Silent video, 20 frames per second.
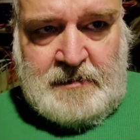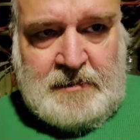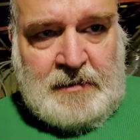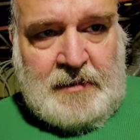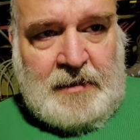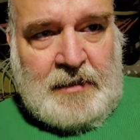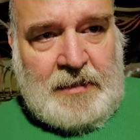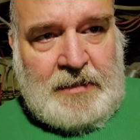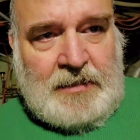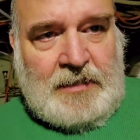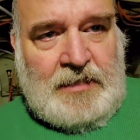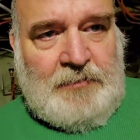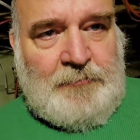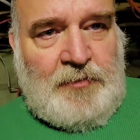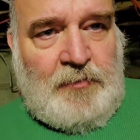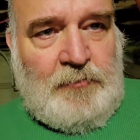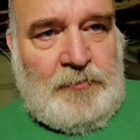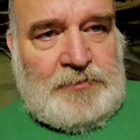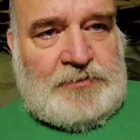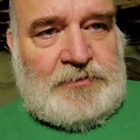and I got to get
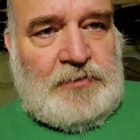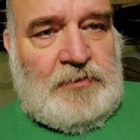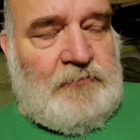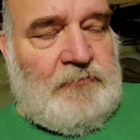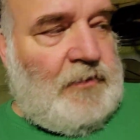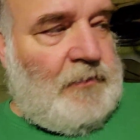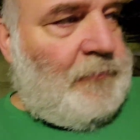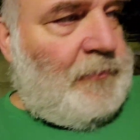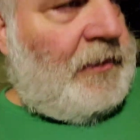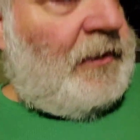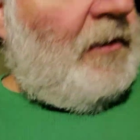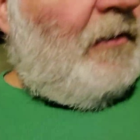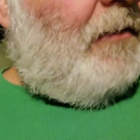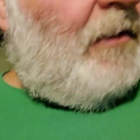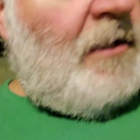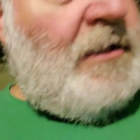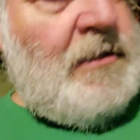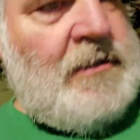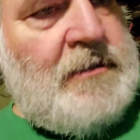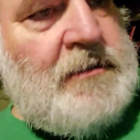my wood stove up and
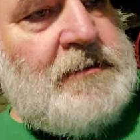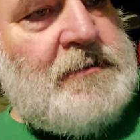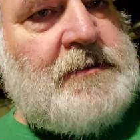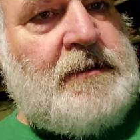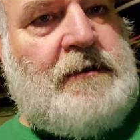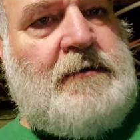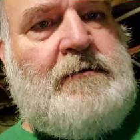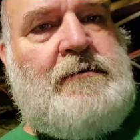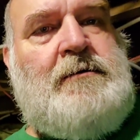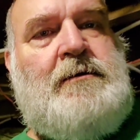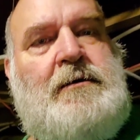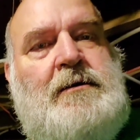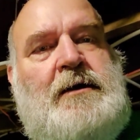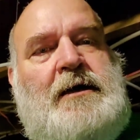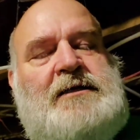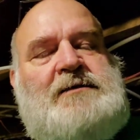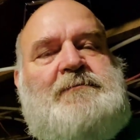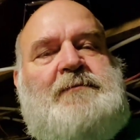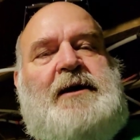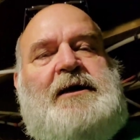going. So
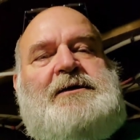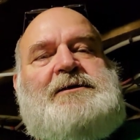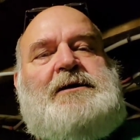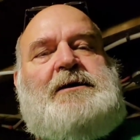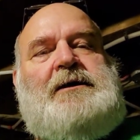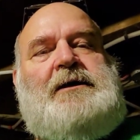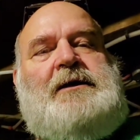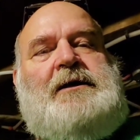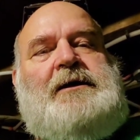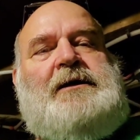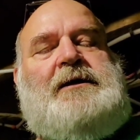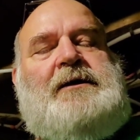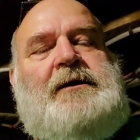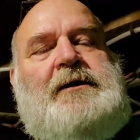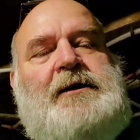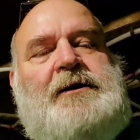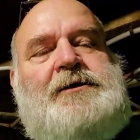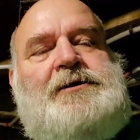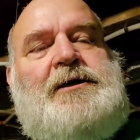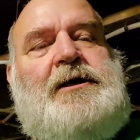that's basically it in a
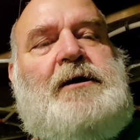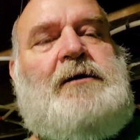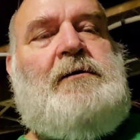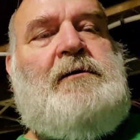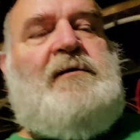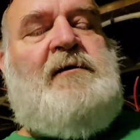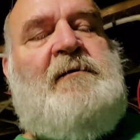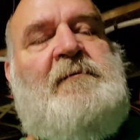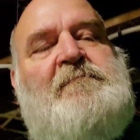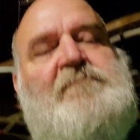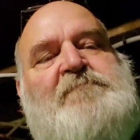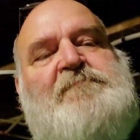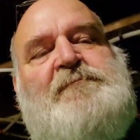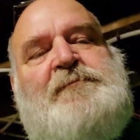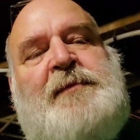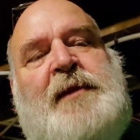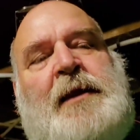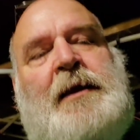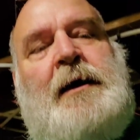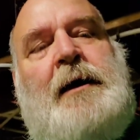nutshell.
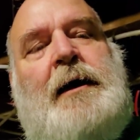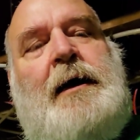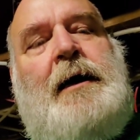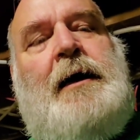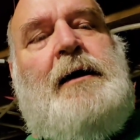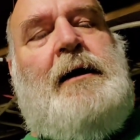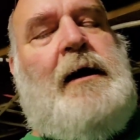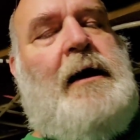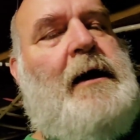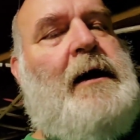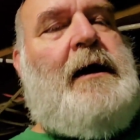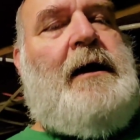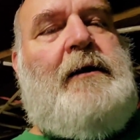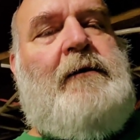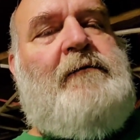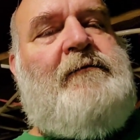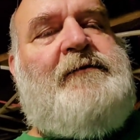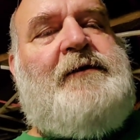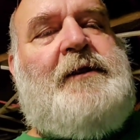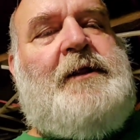Uh, I, I
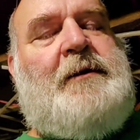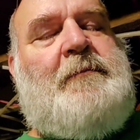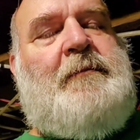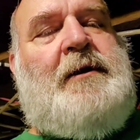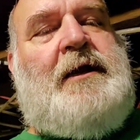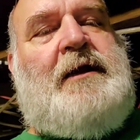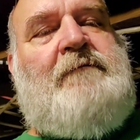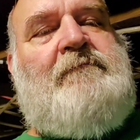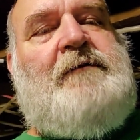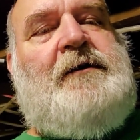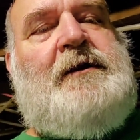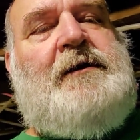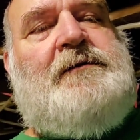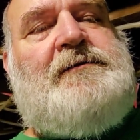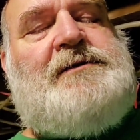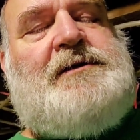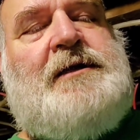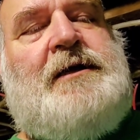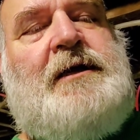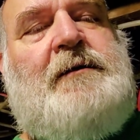don't feel like making
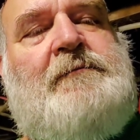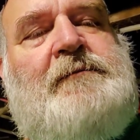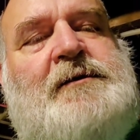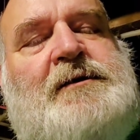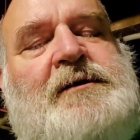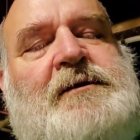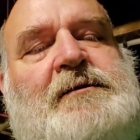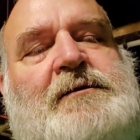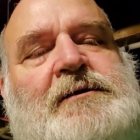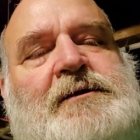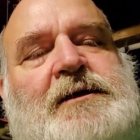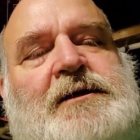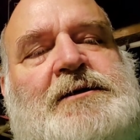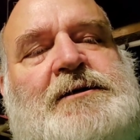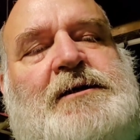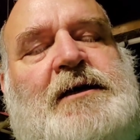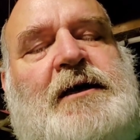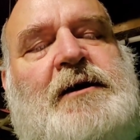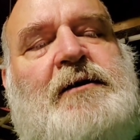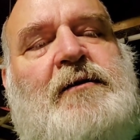videos today. I'm
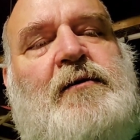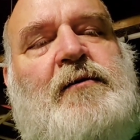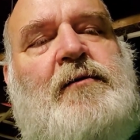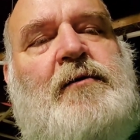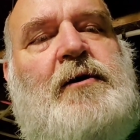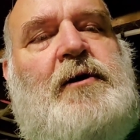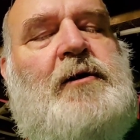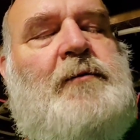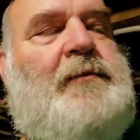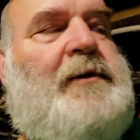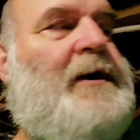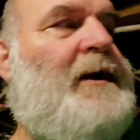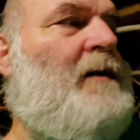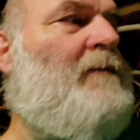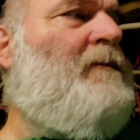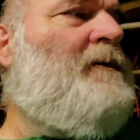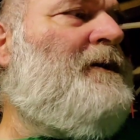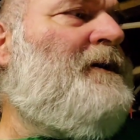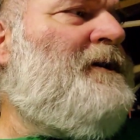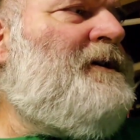just dead to the world, but I
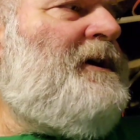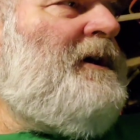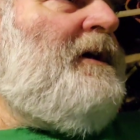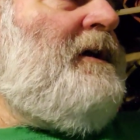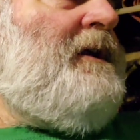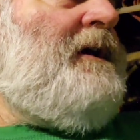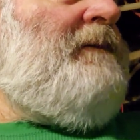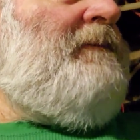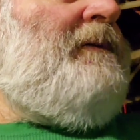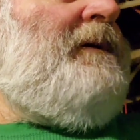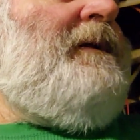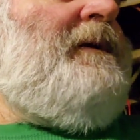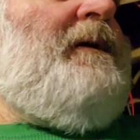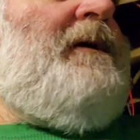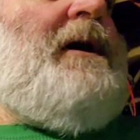wanted to share that with you